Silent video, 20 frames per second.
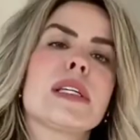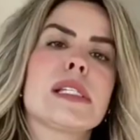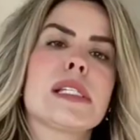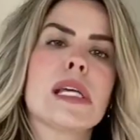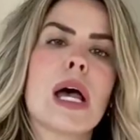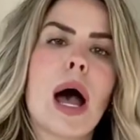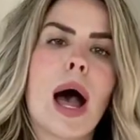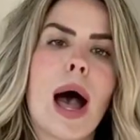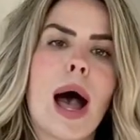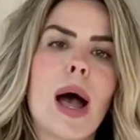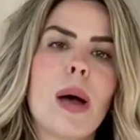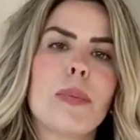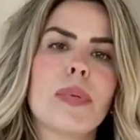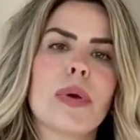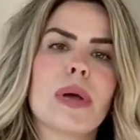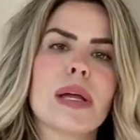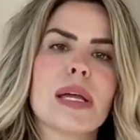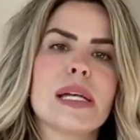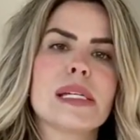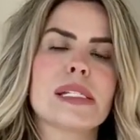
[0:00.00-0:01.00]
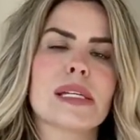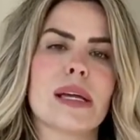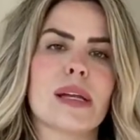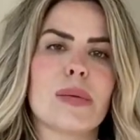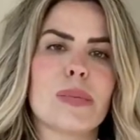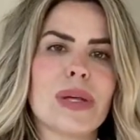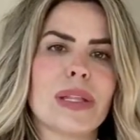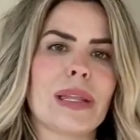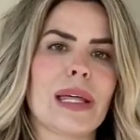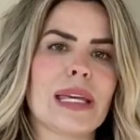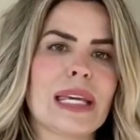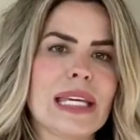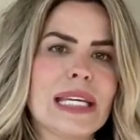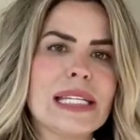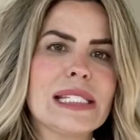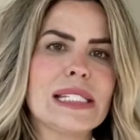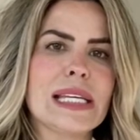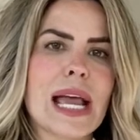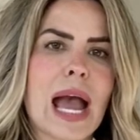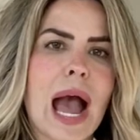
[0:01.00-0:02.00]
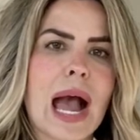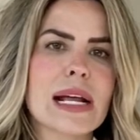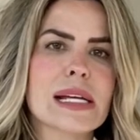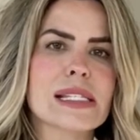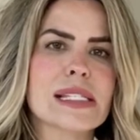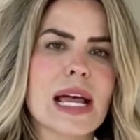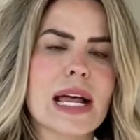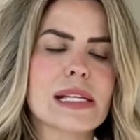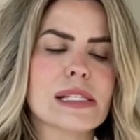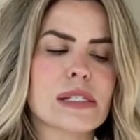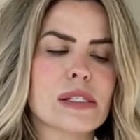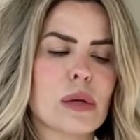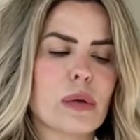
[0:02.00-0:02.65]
the top is gonna be like easy access.